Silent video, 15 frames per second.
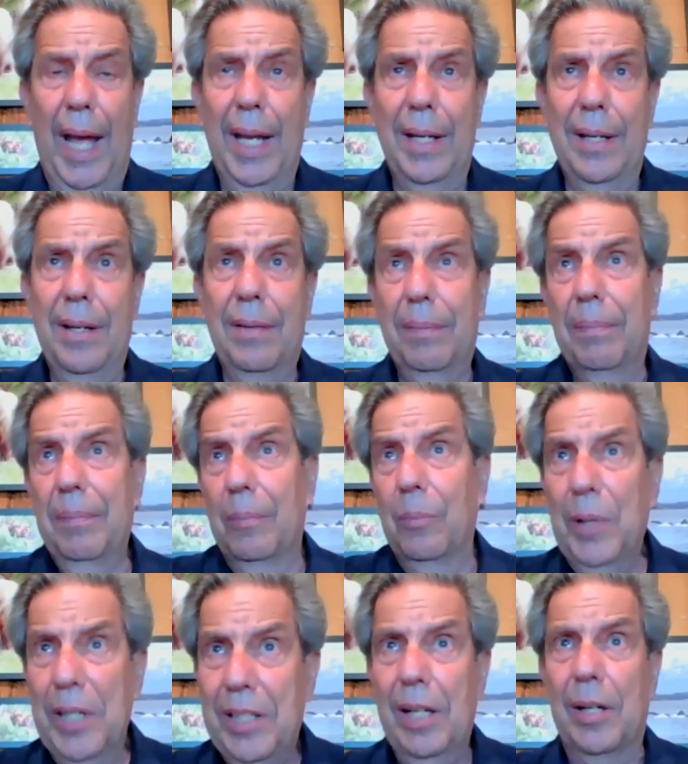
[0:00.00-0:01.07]
And
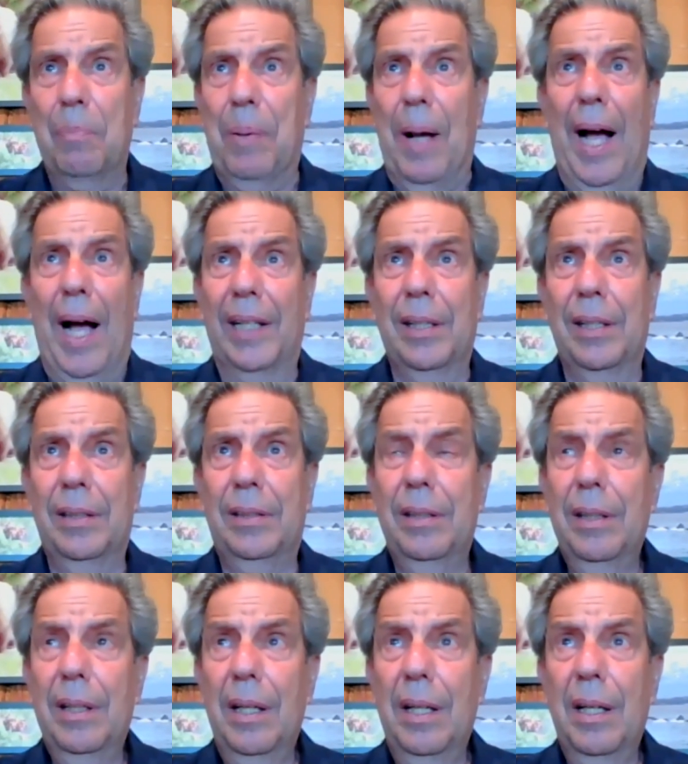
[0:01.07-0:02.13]
we did a
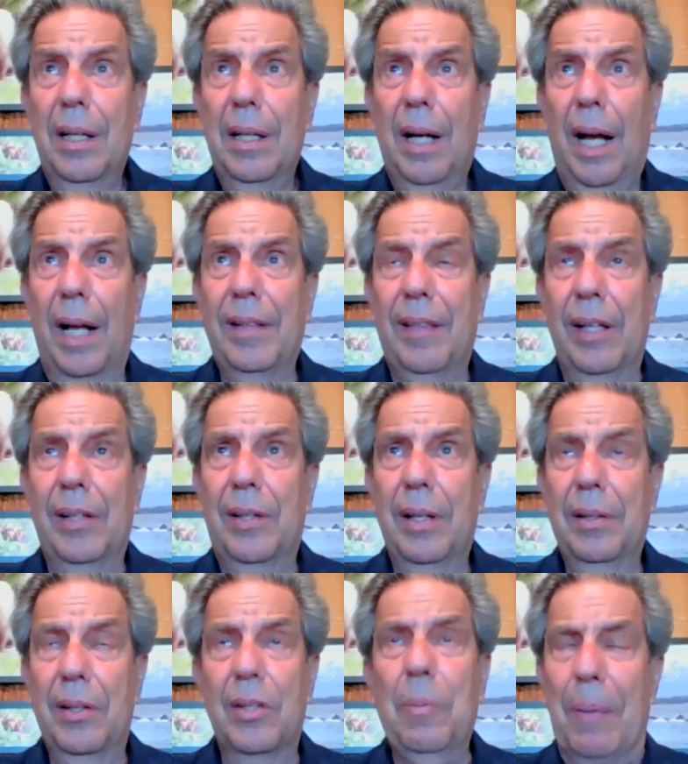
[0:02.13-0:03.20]
pilot. I think
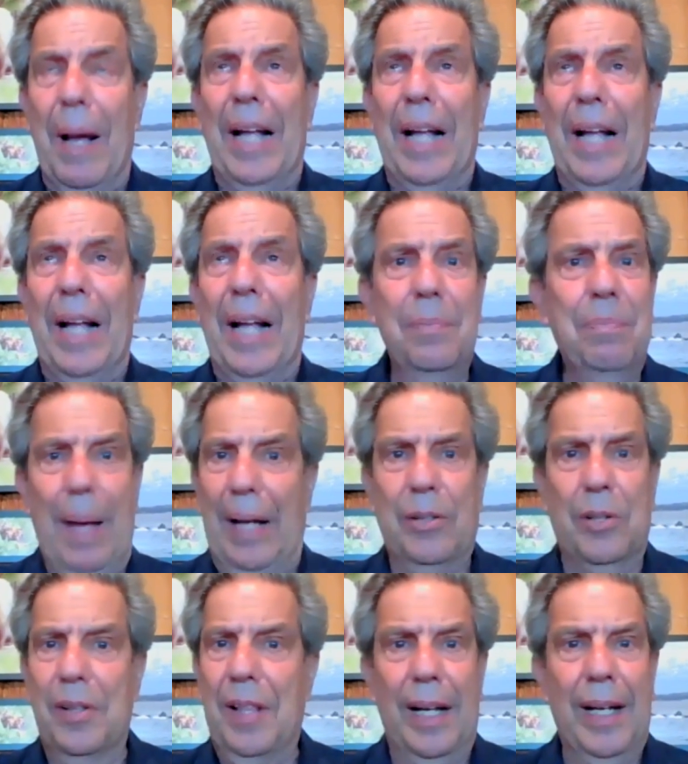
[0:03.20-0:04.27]
the pilot did
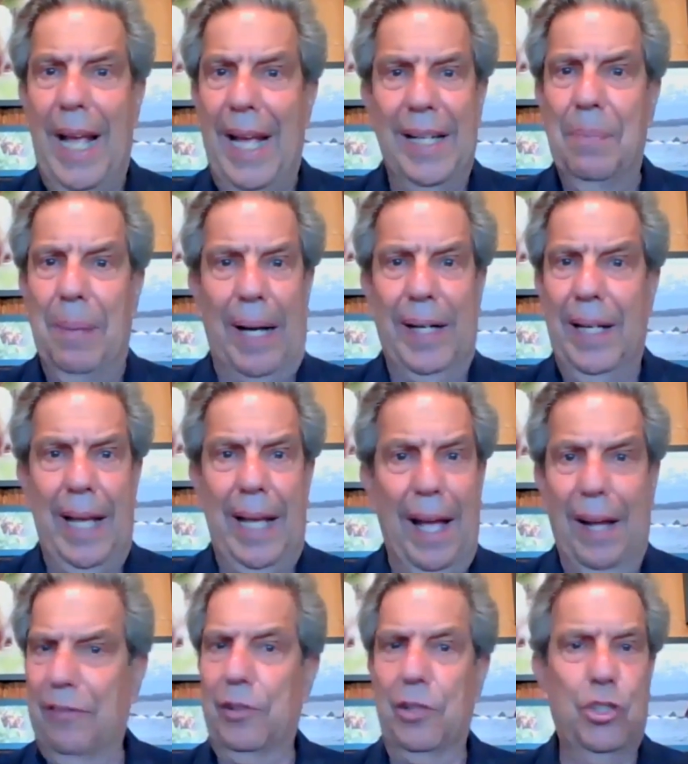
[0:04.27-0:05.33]
better than
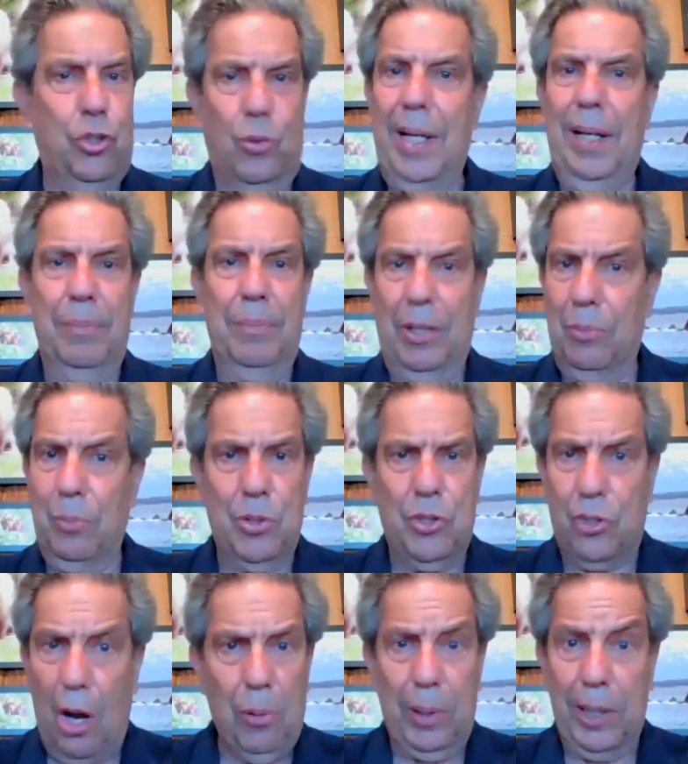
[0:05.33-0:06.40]
anybody ever dreamed it
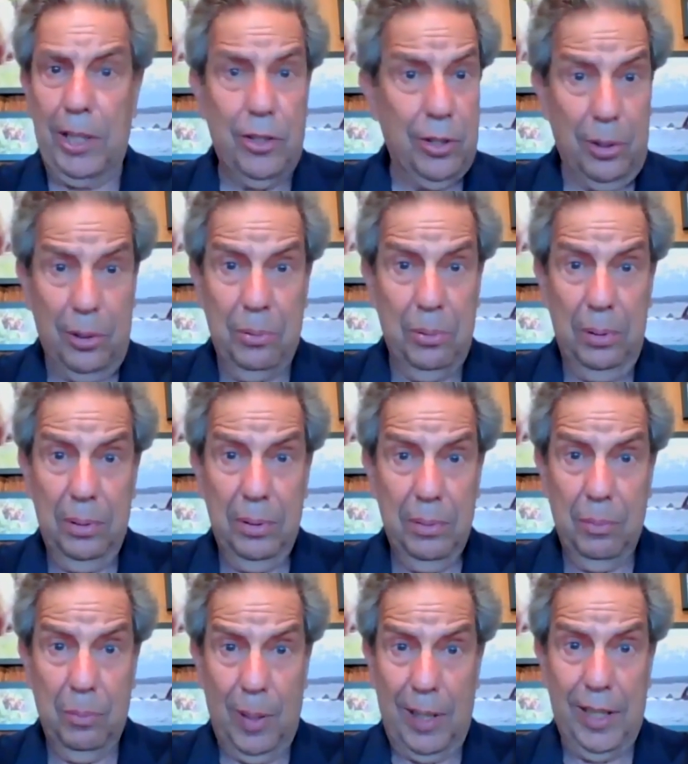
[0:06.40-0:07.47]
was going to
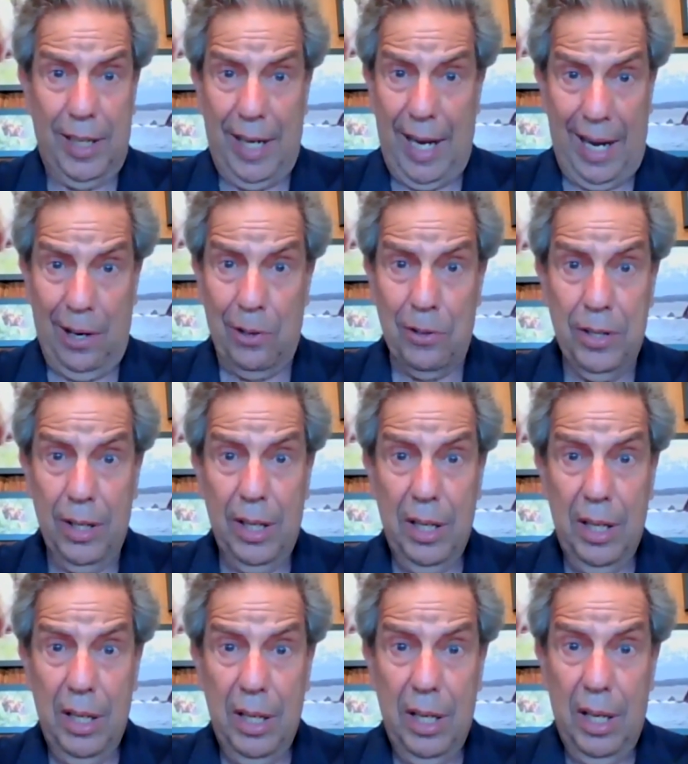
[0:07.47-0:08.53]
when it aired.
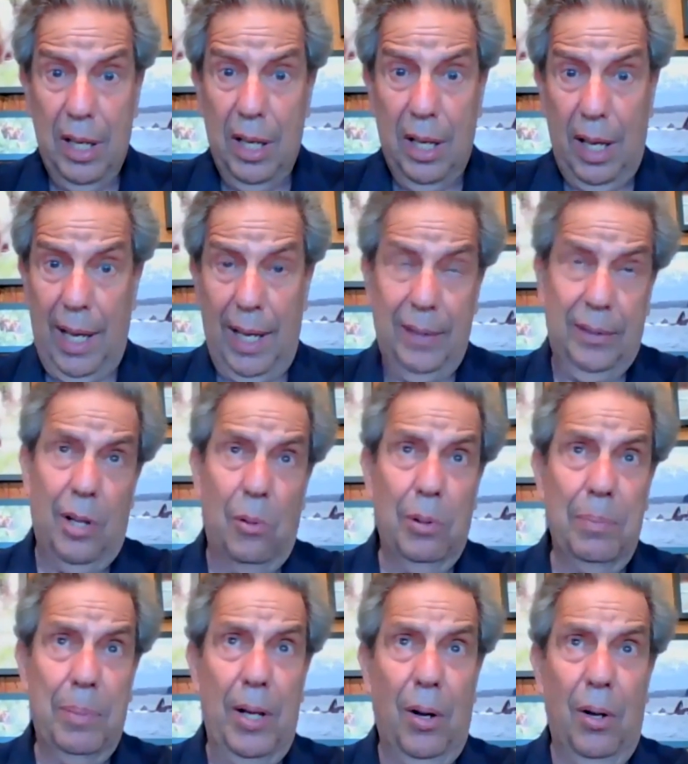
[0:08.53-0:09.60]
And
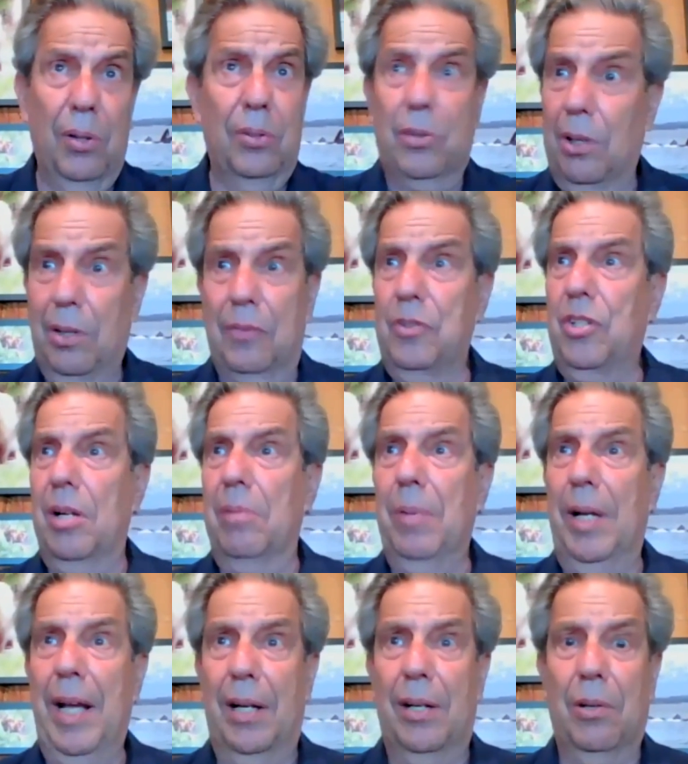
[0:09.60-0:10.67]
lo and behold, all of a
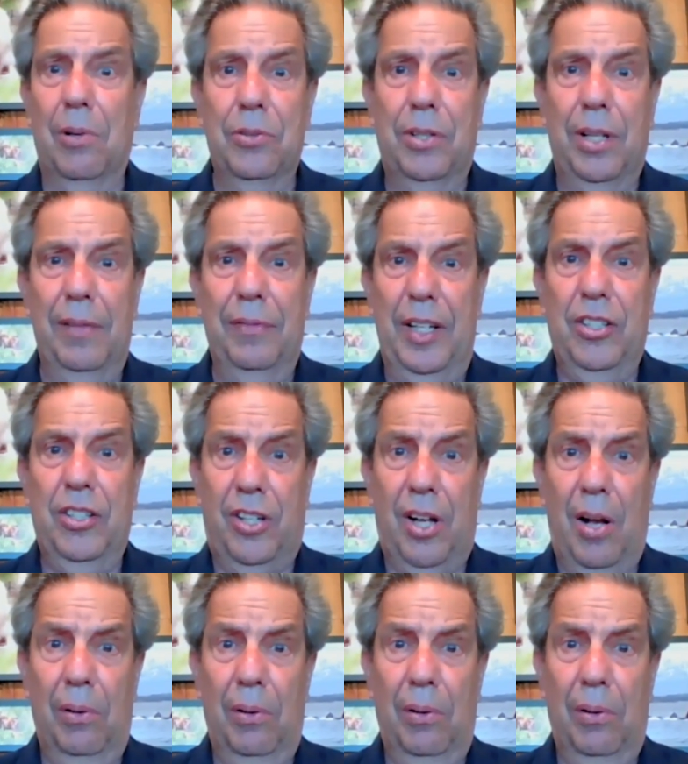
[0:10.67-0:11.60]
sudden we had our own TV